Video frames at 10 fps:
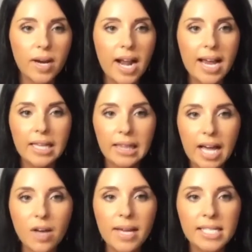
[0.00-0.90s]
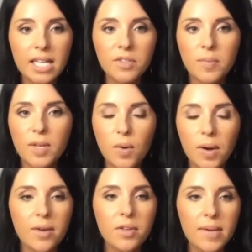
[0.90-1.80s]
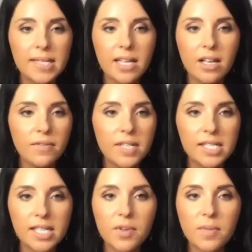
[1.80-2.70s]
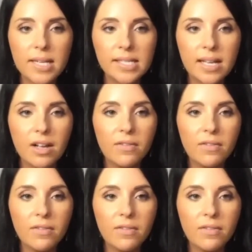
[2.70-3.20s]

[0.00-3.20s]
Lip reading: I allow myself to be quiet with myself, to sit with myself